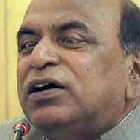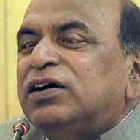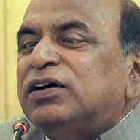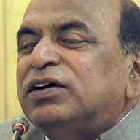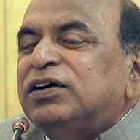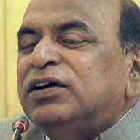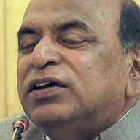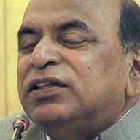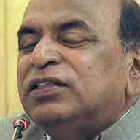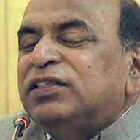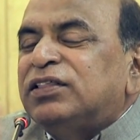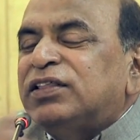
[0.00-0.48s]

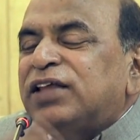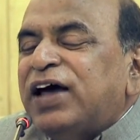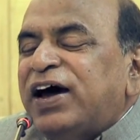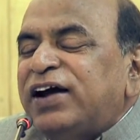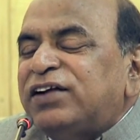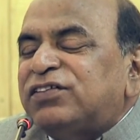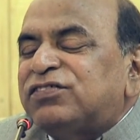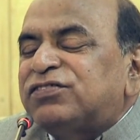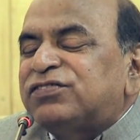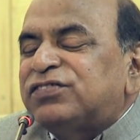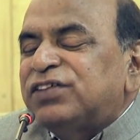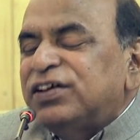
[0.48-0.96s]
in
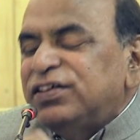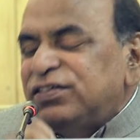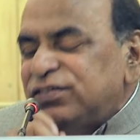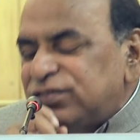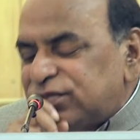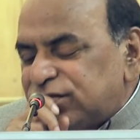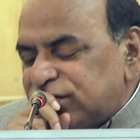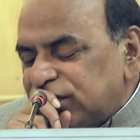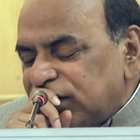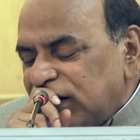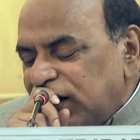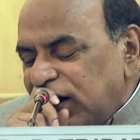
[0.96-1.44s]
that
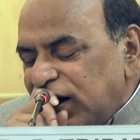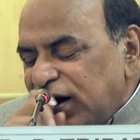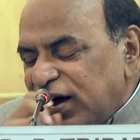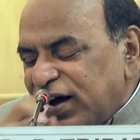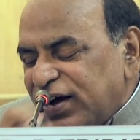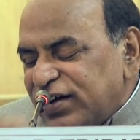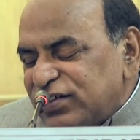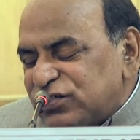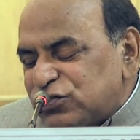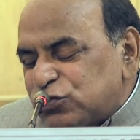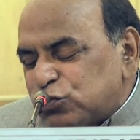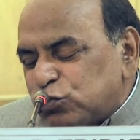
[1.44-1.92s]
sense
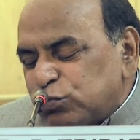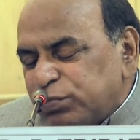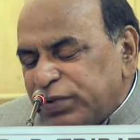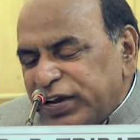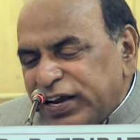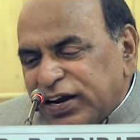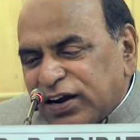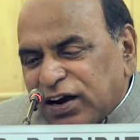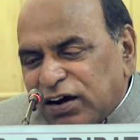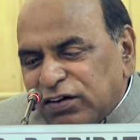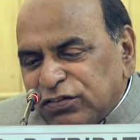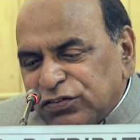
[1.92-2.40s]
has to be
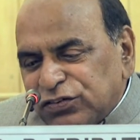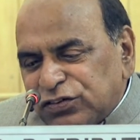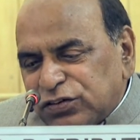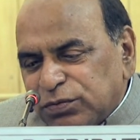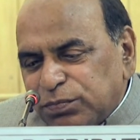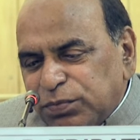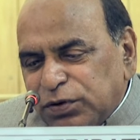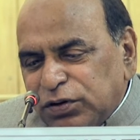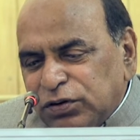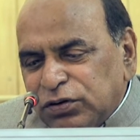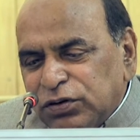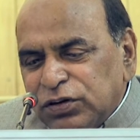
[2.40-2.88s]

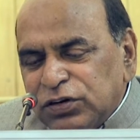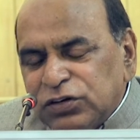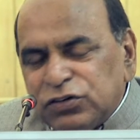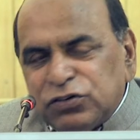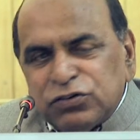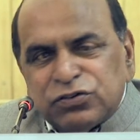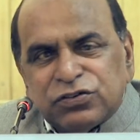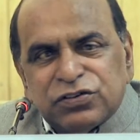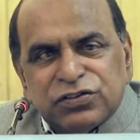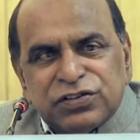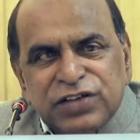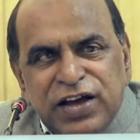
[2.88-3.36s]
accountable to
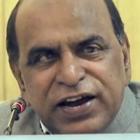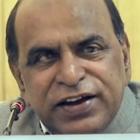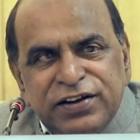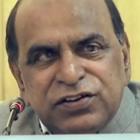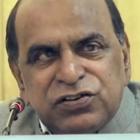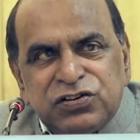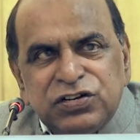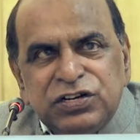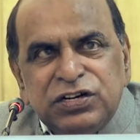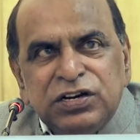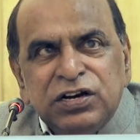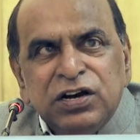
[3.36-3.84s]

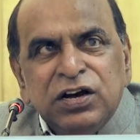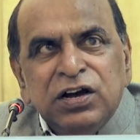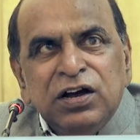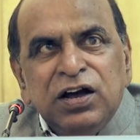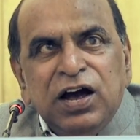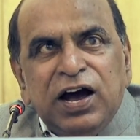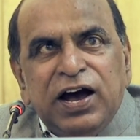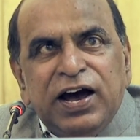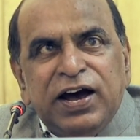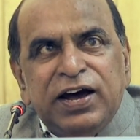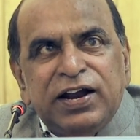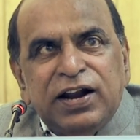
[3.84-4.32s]
society
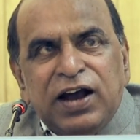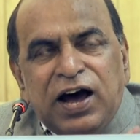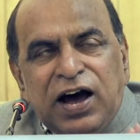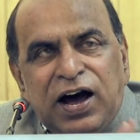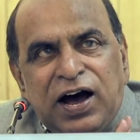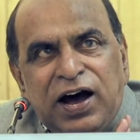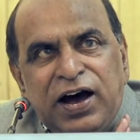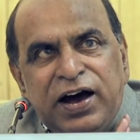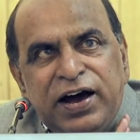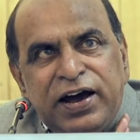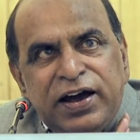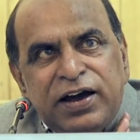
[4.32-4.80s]
and
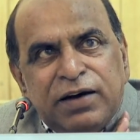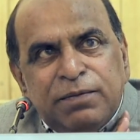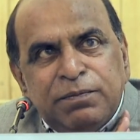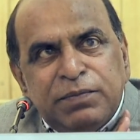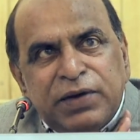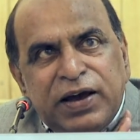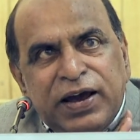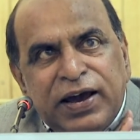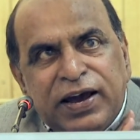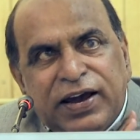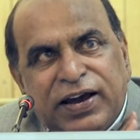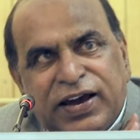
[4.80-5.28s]
I am
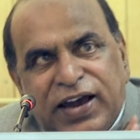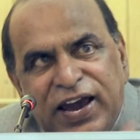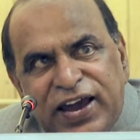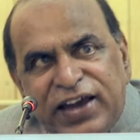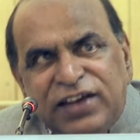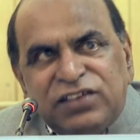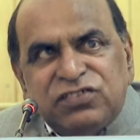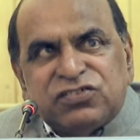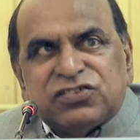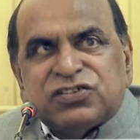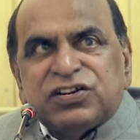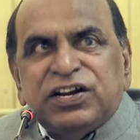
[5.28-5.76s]

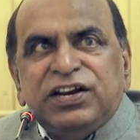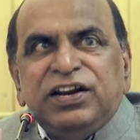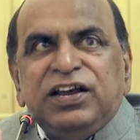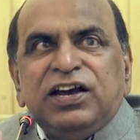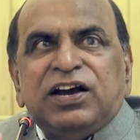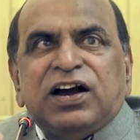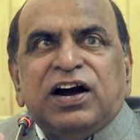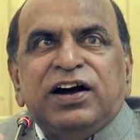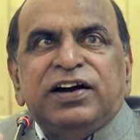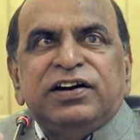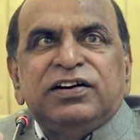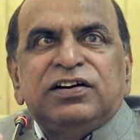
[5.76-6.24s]
against any
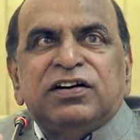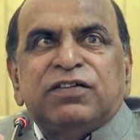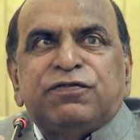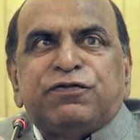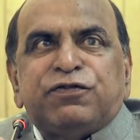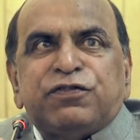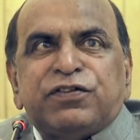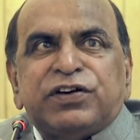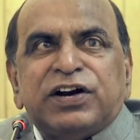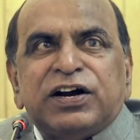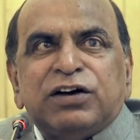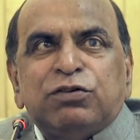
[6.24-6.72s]
kind of
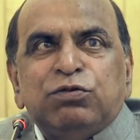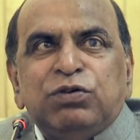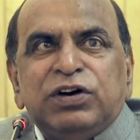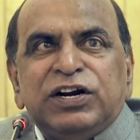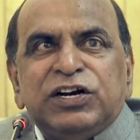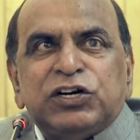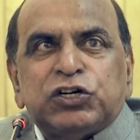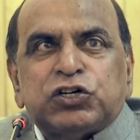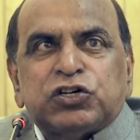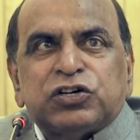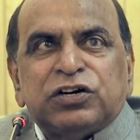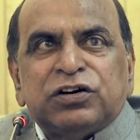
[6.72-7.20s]

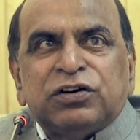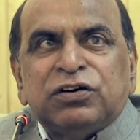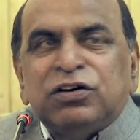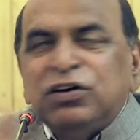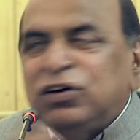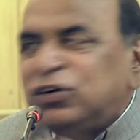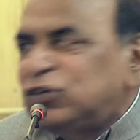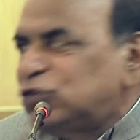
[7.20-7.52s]
regulation,